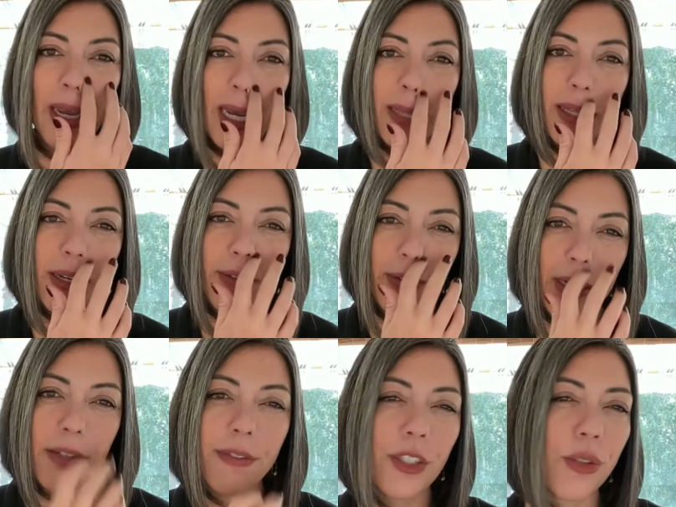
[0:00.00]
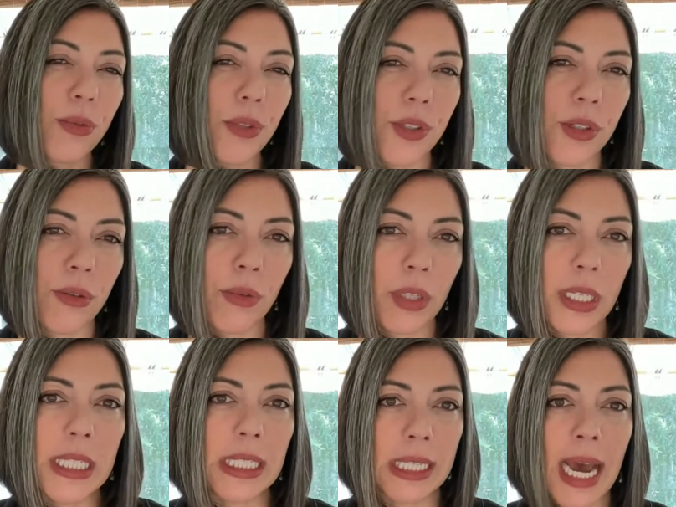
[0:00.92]
And then if individuals are really
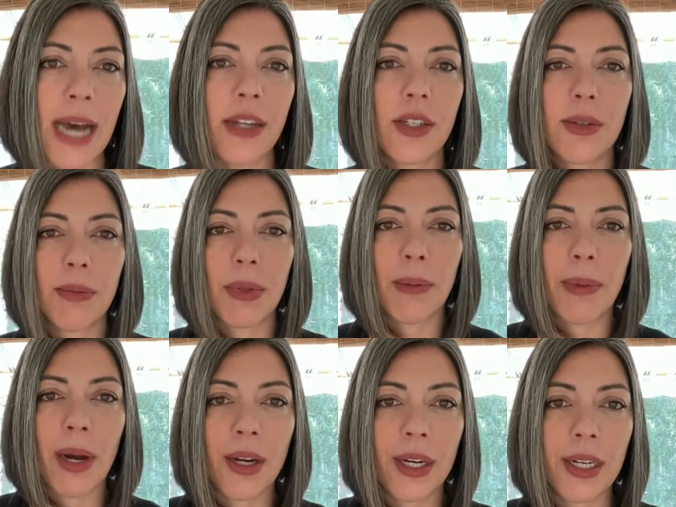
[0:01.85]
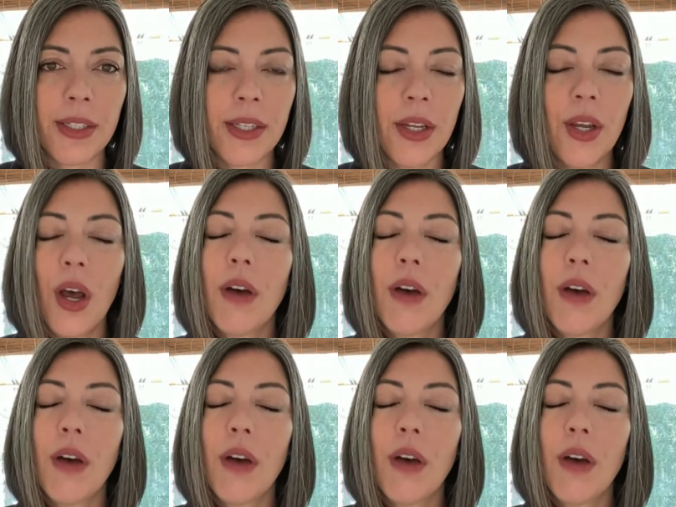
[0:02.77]
detached from their bodies,